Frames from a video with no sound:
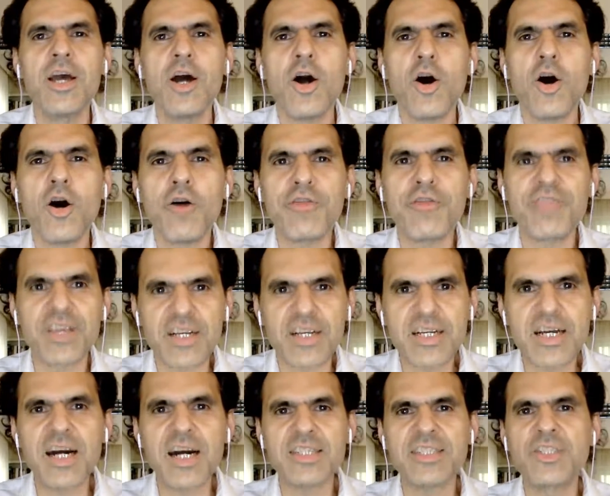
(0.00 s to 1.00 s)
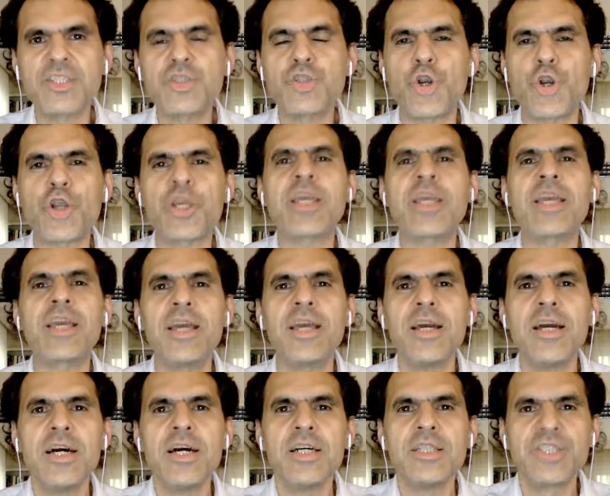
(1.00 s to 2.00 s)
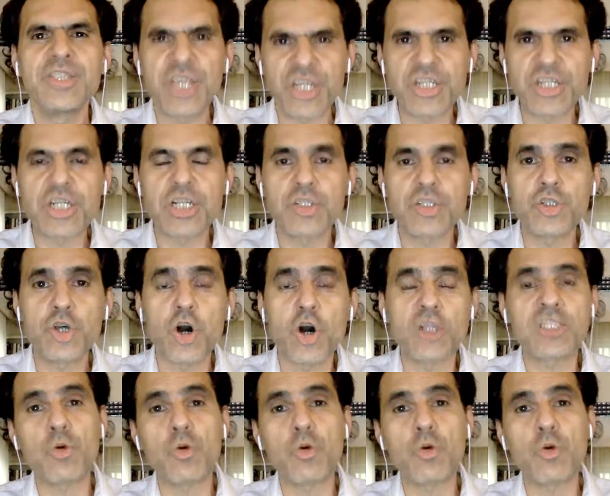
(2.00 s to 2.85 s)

of the KAS Turkey Digital Talks,